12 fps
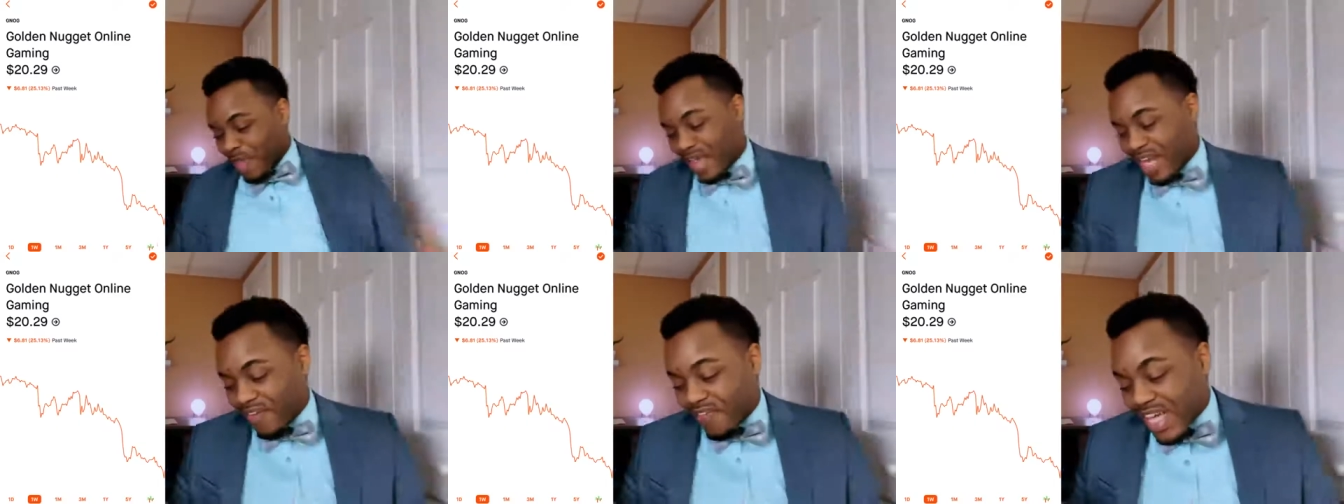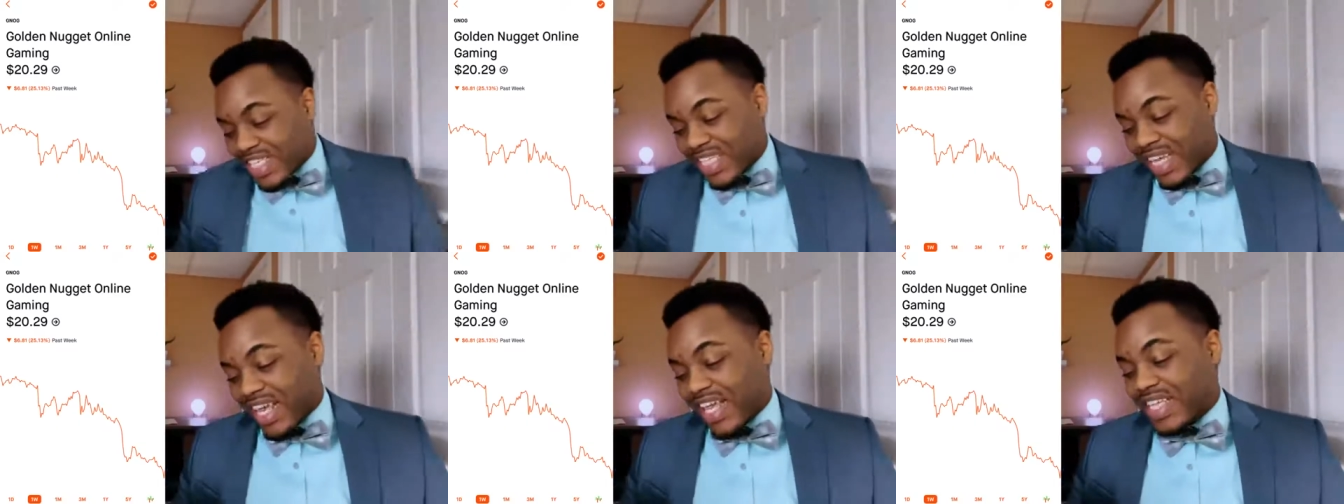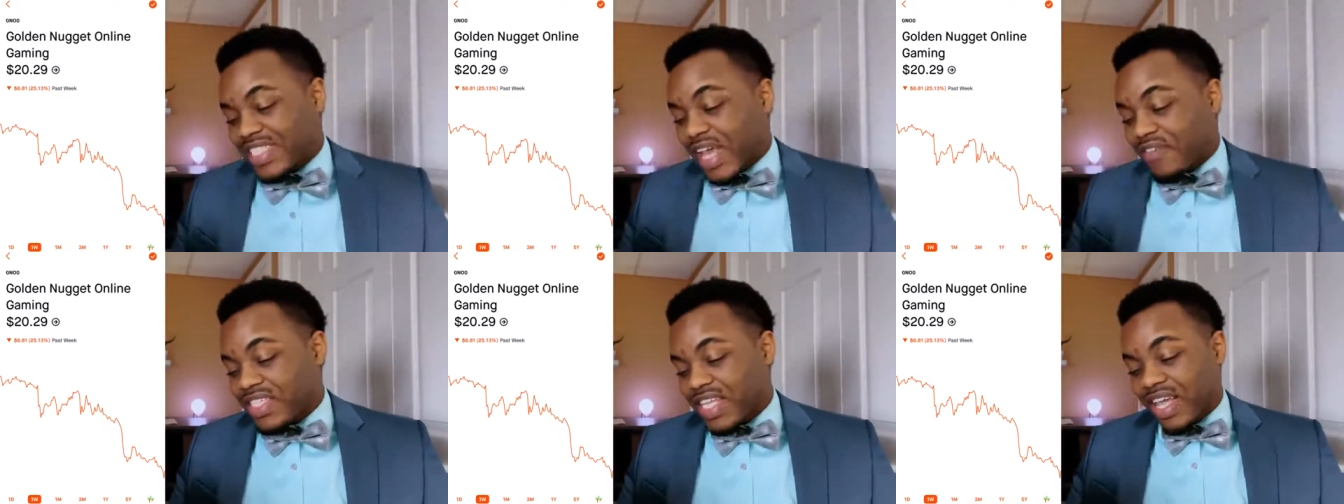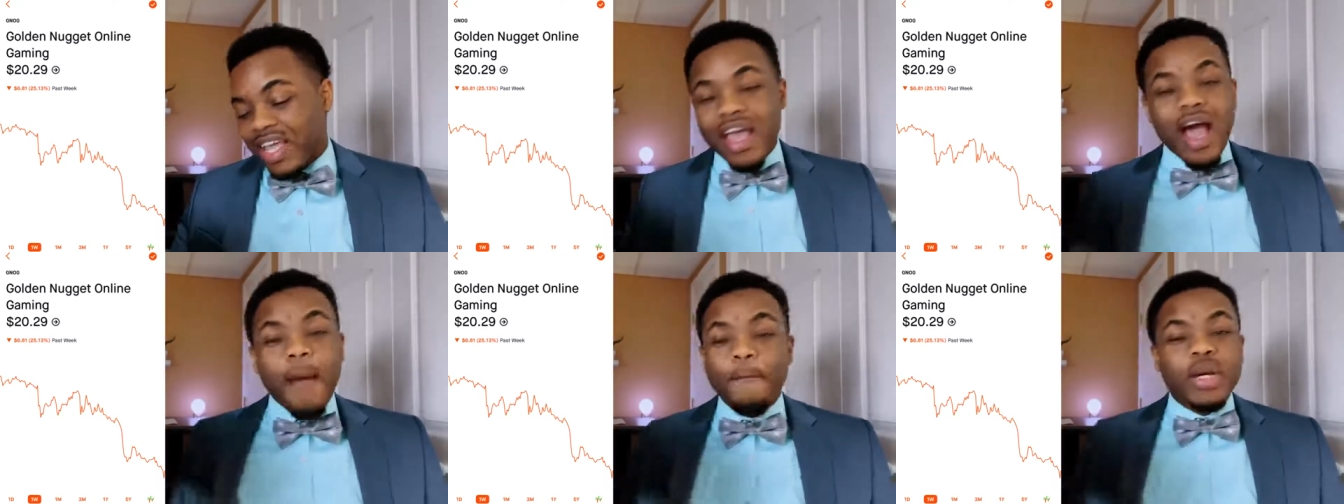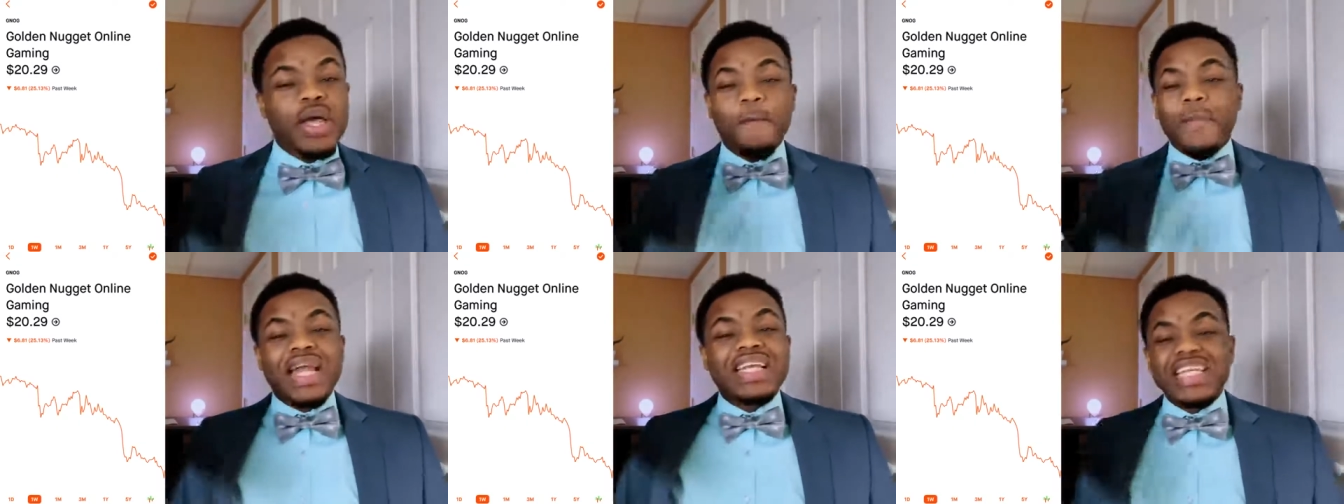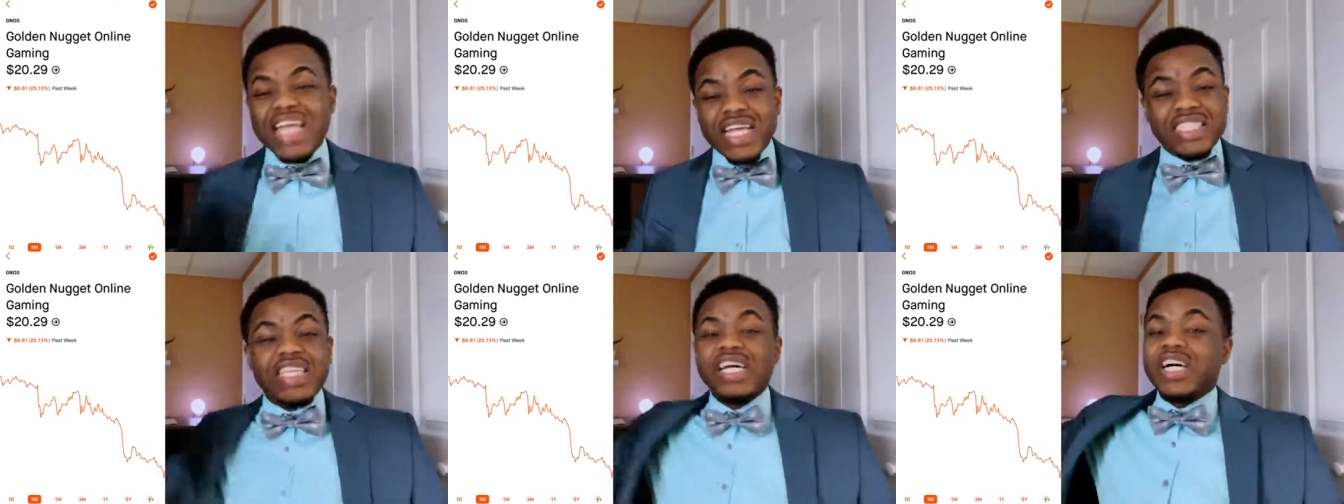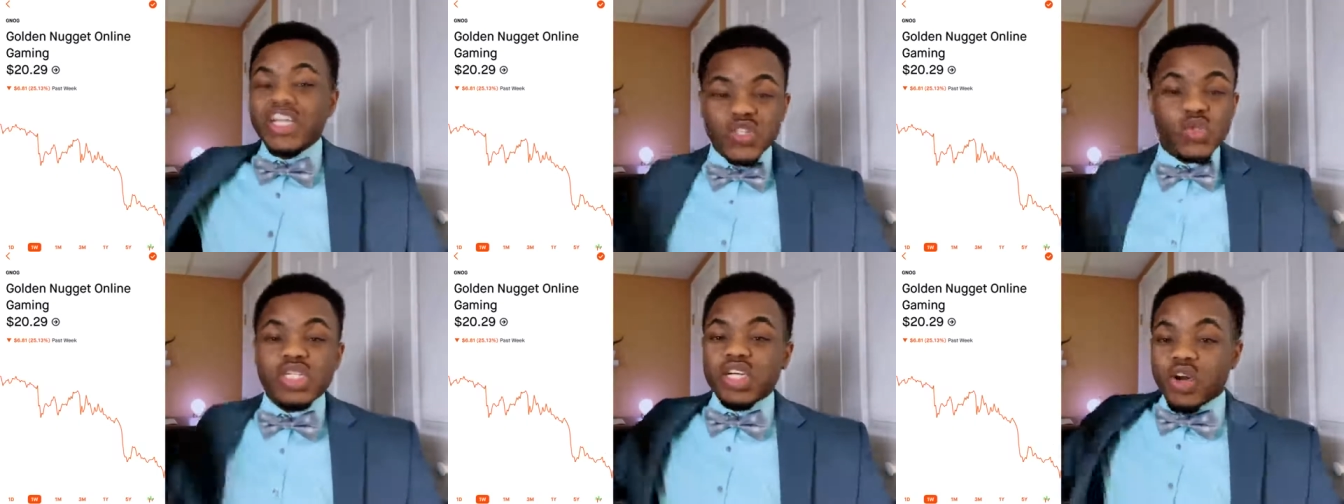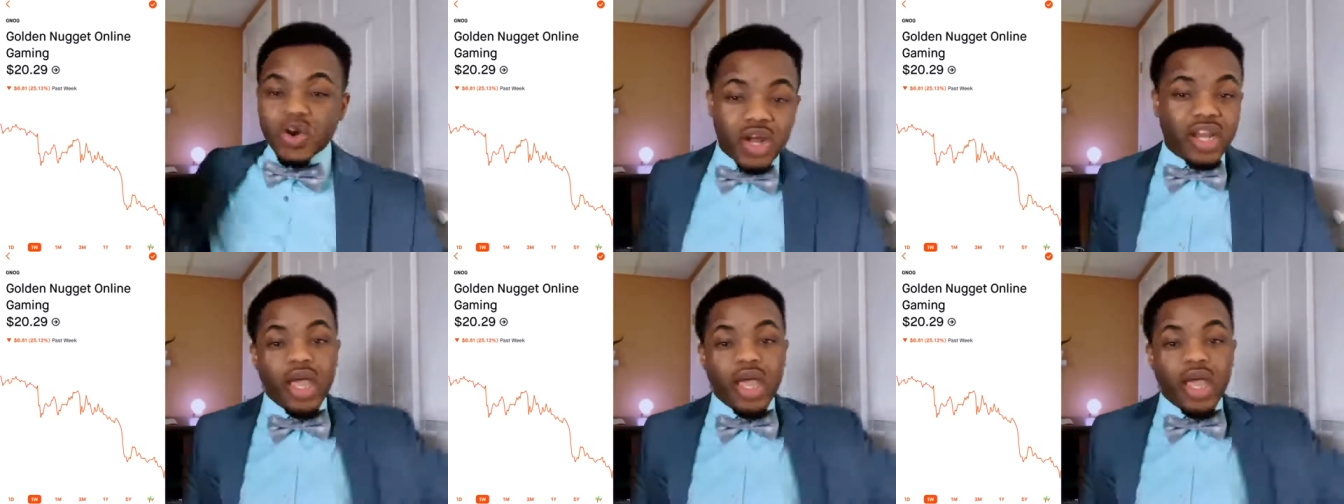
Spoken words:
And if I seen it hit 17, I'm putting my next 100 on